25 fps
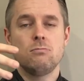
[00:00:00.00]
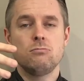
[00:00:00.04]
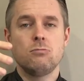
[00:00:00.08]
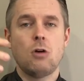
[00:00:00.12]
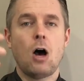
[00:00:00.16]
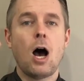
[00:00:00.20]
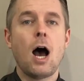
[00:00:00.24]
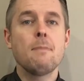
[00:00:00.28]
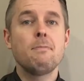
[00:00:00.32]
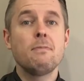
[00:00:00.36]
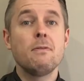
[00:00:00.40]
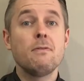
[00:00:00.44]

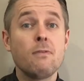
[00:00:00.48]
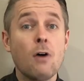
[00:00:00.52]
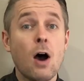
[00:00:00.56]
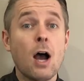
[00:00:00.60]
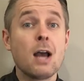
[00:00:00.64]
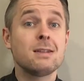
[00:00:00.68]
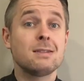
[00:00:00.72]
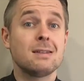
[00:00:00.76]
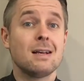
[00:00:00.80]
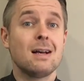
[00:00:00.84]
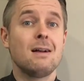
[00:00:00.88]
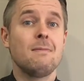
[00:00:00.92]

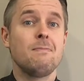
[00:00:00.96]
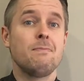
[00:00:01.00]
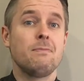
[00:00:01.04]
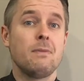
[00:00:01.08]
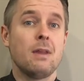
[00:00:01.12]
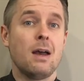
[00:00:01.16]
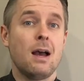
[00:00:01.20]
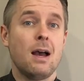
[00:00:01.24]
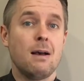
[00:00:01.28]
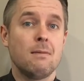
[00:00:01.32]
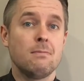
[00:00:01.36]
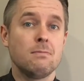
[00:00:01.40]

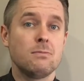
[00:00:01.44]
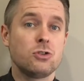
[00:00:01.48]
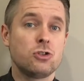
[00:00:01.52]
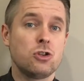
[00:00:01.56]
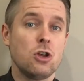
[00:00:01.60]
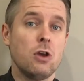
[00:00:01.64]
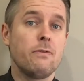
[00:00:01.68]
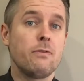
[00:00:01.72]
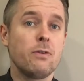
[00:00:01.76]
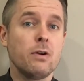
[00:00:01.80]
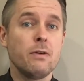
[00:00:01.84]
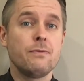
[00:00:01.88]
hypervisor,
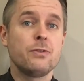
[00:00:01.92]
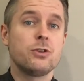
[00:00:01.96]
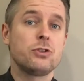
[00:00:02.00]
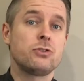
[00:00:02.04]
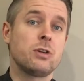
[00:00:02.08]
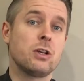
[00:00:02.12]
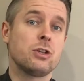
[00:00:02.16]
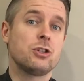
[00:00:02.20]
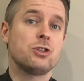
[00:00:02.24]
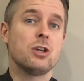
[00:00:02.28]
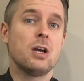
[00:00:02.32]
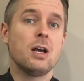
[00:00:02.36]
server
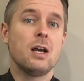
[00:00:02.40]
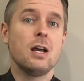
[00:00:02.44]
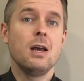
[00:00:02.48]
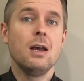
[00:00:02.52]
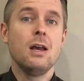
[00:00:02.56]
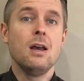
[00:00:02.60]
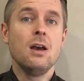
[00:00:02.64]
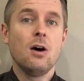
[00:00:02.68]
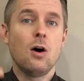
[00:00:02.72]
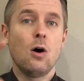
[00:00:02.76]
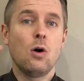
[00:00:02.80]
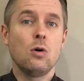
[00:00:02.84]
infrastructure,
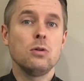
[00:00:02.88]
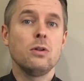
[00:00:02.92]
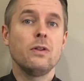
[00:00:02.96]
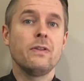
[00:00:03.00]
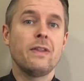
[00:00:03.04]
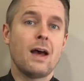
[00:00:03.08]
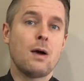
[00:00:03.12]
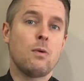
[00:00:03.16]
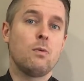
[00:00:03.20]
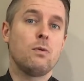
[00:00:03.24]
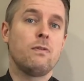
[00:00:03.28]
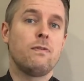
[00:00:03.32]
all of
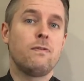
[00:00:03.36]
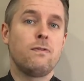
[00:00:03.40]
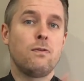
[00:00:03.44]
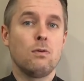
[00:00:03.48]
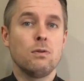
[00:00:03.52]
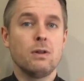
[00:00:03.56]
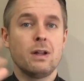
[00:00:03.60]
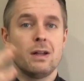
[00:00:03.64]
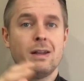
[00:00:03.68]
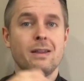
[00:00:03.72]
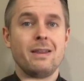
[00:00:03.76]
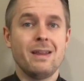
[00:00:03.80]
that would
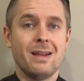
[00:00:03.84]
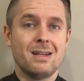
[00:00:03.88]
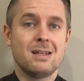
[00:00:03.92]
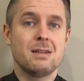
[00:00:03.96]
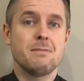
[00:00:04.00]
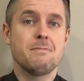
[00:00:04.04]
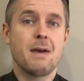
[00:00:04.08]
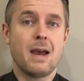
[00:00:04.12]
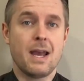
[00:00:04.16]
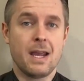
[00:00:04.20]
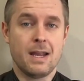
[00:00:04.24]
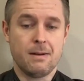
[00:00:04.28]
fall under their
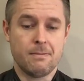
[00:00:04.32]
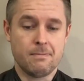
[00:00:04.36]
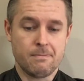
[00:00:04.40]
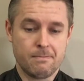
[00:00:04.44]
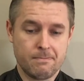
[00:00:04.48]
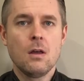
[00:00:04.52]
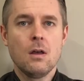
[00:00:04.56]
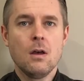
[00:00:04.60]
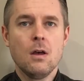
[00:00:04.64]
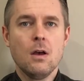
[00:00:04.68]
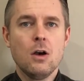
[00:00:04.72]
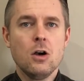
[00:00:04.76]
domain.
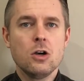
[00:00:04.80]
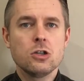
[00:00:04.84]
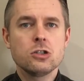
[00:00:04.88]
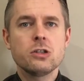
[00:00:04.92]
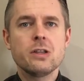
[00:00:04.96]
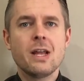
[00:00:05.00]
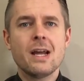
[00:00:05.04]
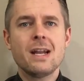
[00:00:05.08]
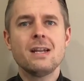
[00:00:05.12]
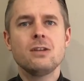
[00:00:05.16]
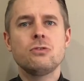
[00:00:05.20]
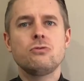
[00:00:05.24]
So
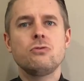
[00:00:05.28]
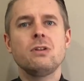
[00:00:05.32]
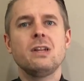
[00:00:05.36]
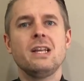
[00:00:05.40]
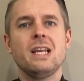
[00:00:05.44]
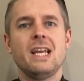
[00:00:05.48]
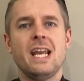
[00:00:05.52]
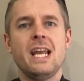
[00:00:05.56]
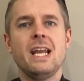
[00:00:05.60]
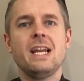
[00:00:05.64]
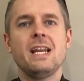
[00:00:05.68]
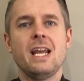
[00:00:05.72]
that is
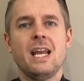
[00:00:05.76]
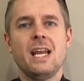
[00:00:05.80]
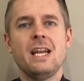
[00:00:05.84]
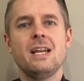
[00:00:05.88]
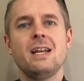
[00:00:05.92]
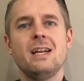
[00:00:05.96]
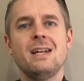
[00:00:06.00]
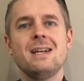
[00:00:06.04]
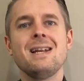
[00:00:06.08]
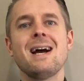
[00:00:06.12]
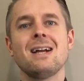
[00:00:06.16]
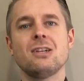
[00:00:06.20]
really it in
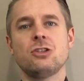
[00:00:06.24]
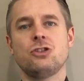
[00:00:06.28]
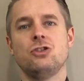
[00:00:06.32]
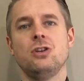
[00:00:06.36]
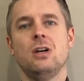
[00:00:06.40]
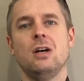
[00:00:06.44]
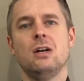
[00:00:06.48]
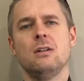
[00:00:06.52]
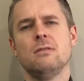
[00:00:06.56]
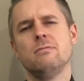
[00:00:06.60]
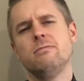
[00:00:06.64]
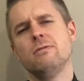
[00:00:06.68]
a
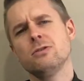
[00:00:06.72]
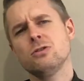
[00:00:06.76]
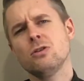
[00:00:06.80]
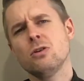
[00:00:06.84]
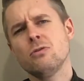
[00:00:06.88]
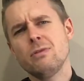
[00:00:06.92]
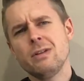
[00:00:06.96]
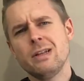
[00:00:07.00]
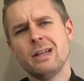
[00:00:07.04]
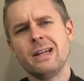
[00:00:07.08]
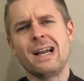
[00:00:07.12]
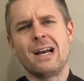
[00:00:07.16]
nutshell. Well, it's
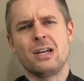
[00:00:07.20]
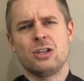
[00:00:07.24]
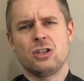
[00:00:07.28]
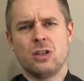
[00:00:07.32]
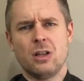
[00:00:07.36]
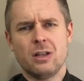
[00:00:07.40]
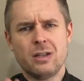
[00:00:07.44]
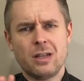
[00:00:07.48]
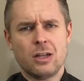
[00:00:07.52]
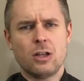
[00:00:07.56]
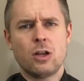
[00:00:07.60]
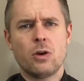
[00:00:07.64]
not really a
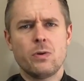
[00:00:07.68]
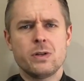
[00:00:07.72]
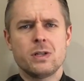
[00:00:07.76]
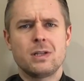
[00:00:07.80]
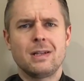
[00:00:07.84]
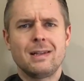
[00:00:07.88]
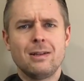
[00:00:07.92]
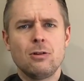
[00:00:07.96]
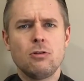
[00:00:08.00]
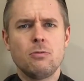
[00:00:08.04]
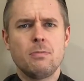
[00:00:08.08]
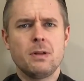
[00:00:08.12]
nutshell, I did go
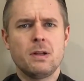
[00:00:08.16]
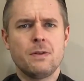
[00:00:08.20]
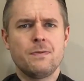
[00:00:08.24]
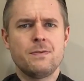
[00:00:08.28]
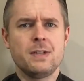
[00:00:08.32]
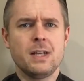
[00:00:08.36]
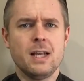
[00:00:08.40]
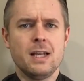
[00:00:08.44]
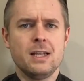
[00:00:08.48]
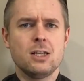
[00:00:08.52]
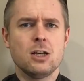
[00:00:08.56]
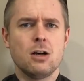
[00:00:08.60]
into a little bit of
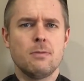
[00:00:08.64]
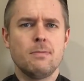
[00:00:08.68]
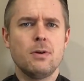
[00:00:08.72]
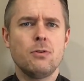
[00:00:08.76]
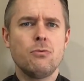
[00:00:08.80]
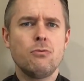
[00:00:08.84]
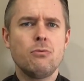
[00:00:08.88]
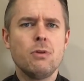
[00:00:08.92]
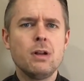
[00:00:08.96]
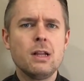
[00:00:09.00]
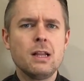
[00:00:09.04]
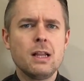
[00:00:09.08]
detail,
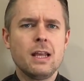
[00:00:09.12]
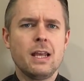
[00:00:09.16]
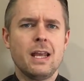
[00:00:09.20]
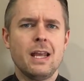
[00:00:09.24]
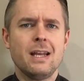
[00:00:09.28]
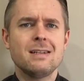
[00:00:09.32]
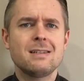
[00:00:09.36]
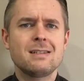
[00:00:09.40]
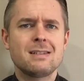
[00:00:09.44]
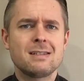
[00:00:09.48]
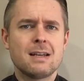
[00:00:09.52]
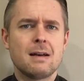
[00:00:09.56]
but really
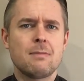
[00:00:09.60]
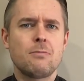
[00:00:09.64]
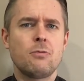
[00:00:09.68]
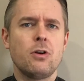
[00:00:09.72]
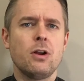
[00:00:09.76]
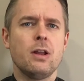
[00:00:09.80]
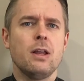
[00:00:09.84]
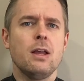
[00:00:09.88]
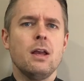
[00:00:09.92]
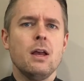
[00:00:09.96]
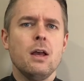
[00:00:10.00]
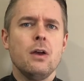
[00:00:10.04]
in
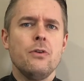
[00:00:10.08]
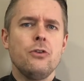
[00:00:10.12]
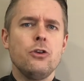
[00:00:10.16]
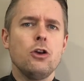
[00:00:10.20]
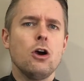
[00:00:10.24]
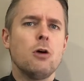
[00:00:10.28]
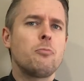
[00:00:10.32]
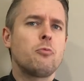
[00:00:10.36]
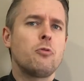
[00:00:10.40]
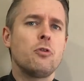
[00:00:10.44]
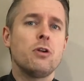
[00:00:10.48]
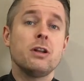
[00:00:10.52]
summary, the
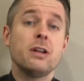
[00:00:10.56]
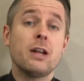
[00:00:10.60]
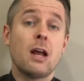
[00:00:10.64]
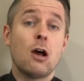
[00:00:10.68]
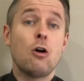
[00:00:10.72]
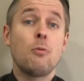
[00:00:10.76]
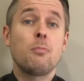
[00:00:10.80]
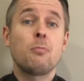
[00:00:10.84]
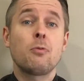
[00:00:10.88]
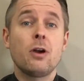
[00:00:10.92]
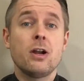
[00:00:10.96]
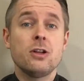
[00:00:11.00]

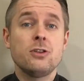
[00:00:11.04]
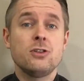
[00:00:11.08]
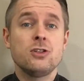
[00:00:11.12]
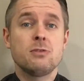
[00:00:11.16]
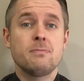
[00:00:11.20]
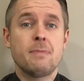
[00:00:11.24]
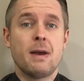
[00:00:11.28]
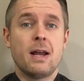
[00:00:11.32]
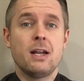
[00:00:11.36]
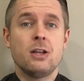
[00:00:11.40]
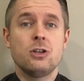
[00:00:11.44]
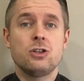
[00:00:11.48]
operations
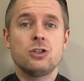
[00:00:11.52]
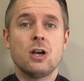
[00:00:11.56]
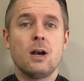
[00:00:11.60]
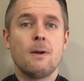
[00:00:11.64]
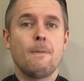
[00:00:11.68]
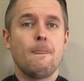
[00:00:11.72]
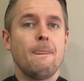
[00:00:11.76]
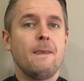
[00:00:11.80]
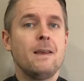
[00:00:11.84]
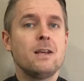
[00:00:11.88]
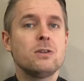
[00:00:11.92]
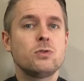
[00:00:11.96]

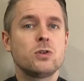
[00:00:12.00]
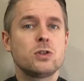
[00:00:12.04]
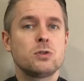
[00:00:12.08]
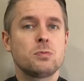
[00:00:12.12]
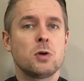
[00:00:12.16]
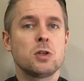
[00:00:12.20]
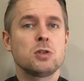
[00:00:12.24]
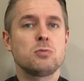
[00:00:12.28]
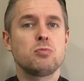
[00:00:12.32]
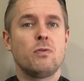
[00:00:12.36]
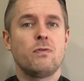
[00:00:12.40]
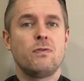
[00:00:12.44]
manager is
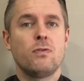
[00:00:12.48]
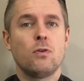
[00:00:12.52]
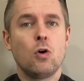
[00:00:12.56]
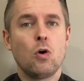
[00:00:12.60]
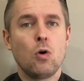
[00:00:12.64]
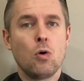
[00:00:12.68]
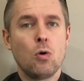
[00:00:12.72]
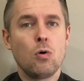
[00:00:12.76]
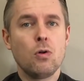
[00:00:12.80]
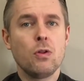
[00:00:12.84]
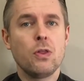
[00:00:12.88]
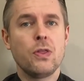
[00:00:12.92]
responsible for
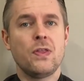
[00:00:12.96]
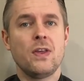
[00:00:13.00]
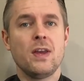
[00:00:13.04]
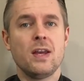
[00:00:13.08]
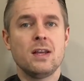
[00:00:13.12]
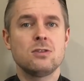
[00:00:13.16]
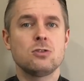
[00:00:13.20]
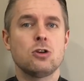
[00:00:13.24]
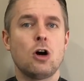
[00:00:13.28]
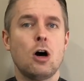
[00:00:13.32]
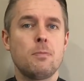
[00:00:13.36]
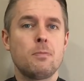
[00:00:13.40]
all
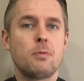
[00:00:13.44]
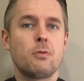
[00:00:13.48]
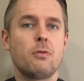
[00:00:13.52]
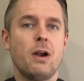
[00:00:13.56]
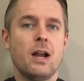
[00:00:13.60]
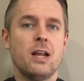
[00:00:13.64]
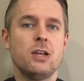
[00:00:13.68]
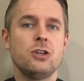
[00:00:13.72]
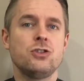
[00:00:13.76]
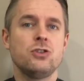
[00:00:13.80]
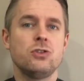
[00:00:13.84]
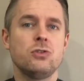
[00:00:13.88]
things
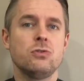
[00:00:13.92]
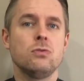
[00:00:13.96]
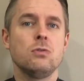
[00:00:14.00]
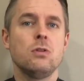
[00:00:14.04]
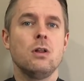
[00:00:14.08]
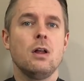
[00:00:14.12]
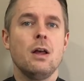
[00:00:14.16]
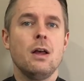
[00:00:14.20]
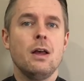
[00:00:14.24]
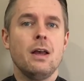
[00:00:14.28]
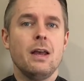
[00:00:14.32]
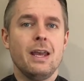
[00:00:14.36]
operational